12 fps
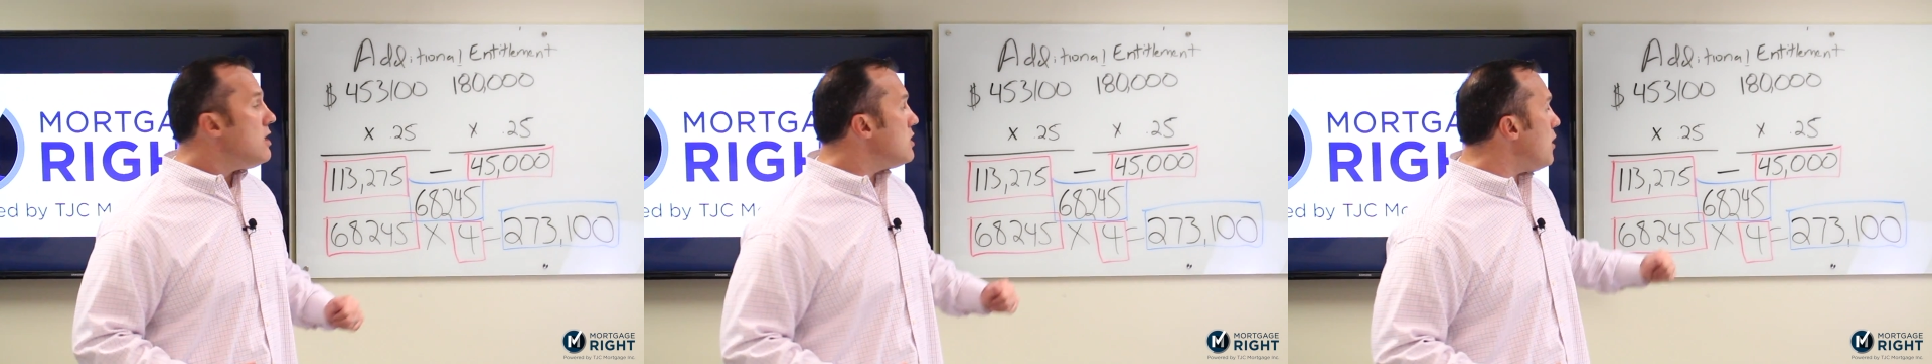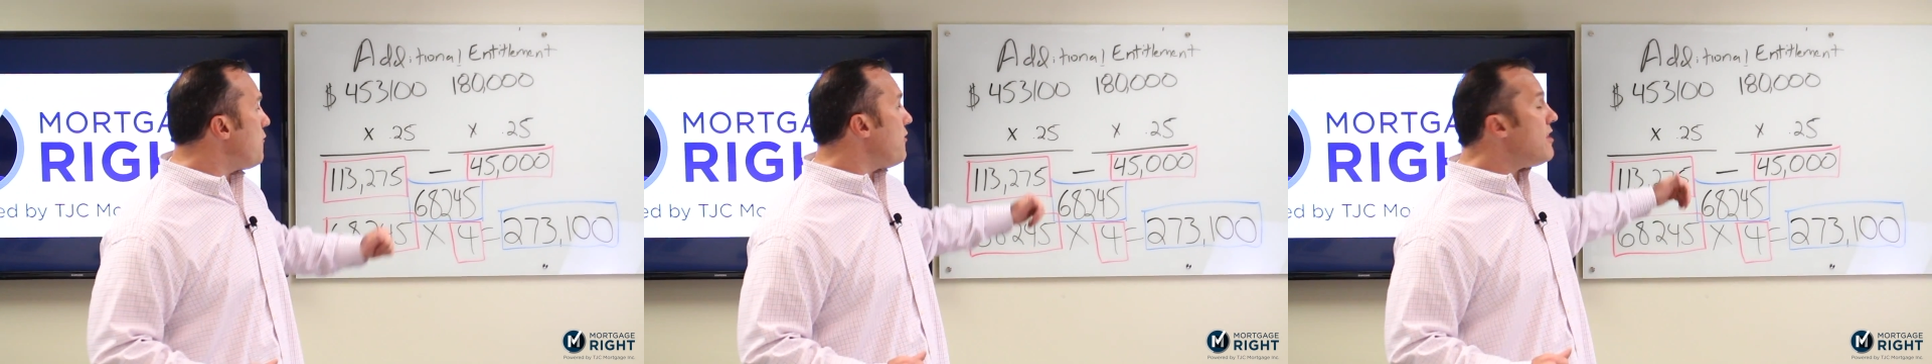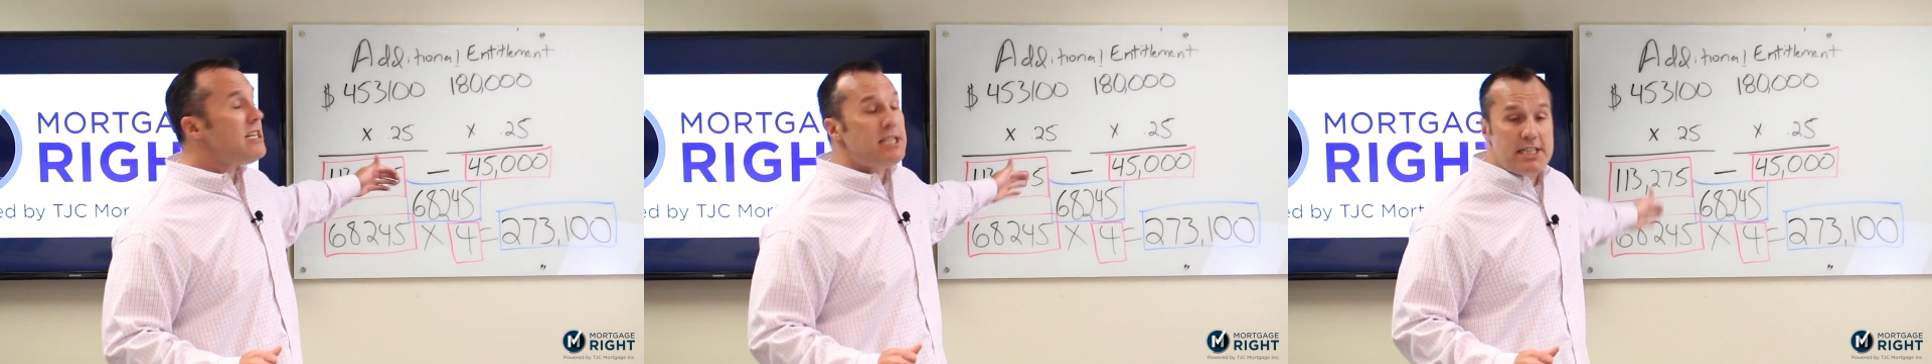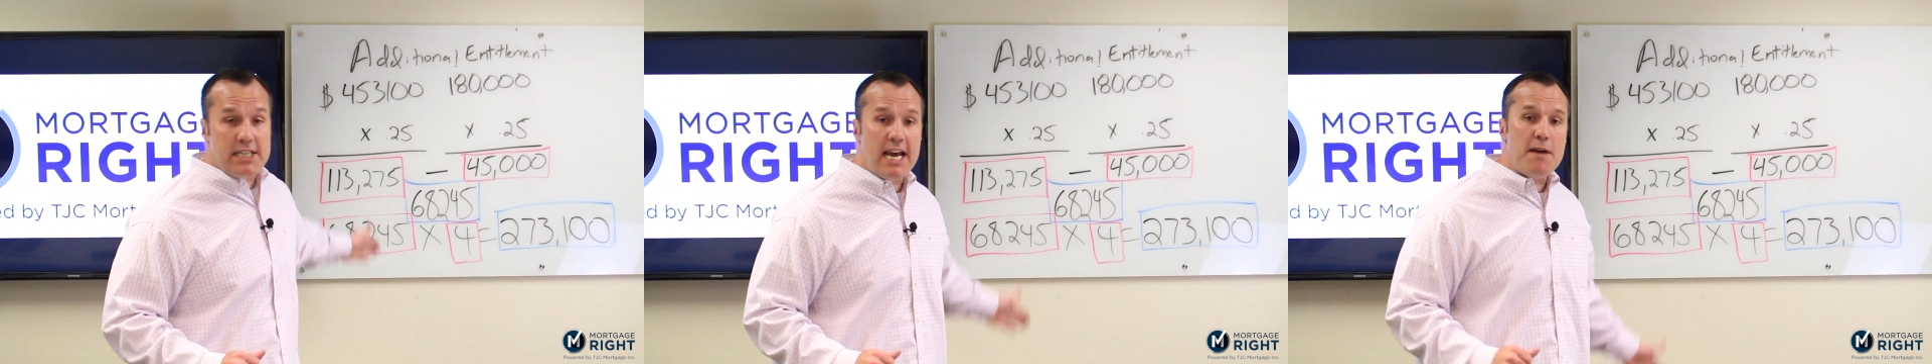So for this
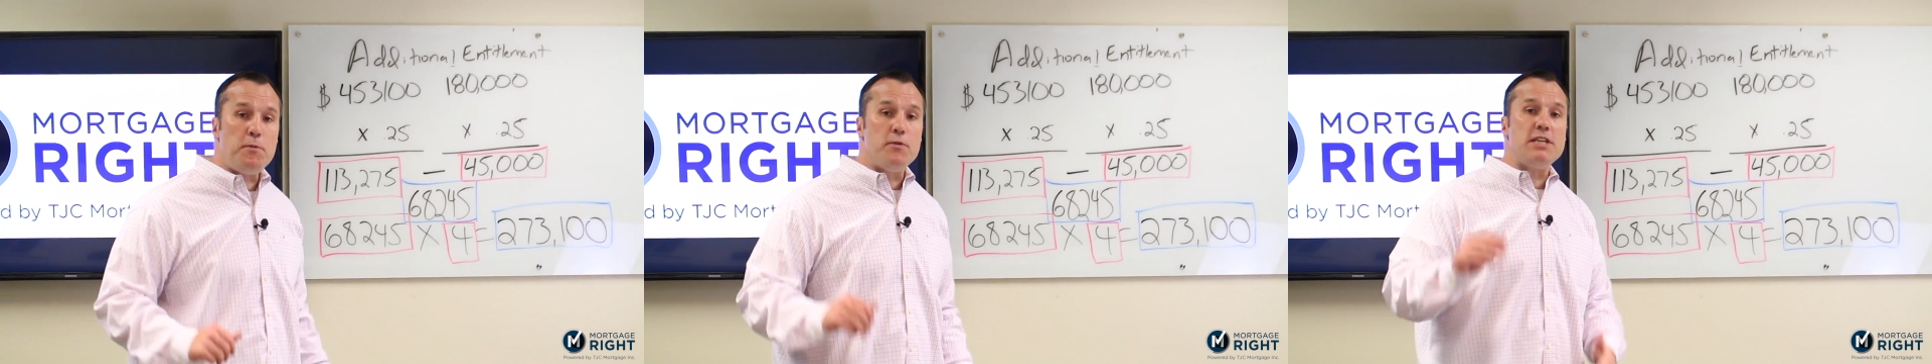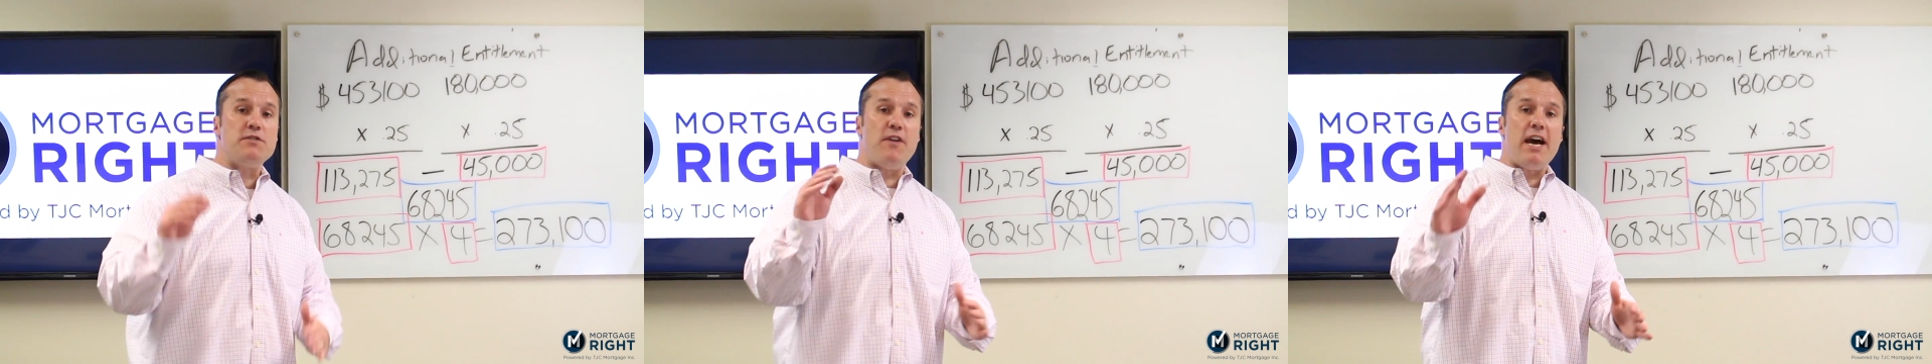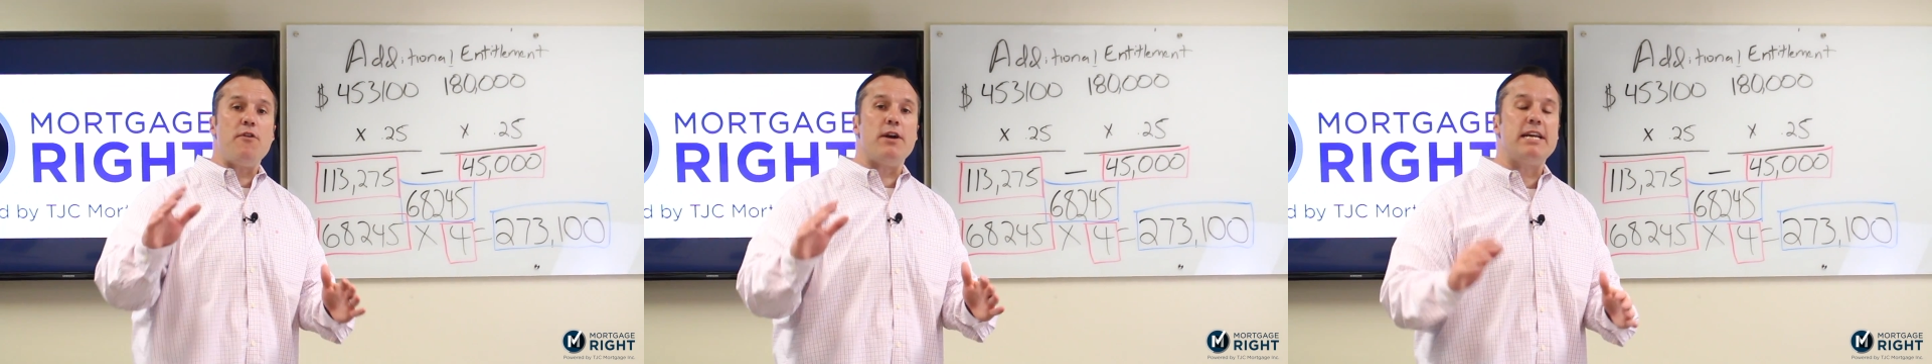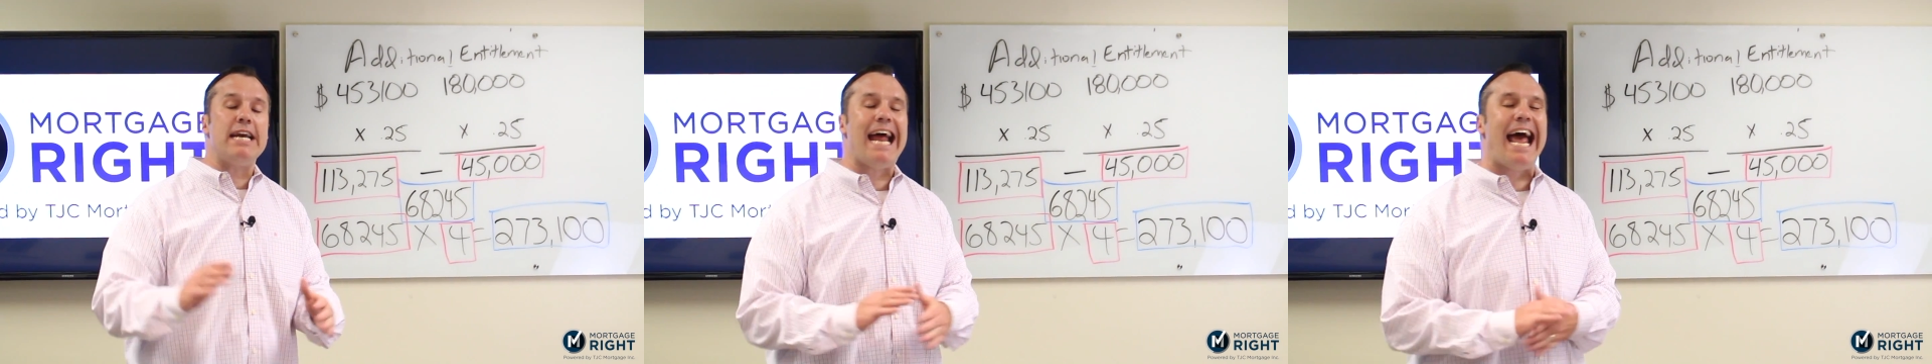example, this veteran can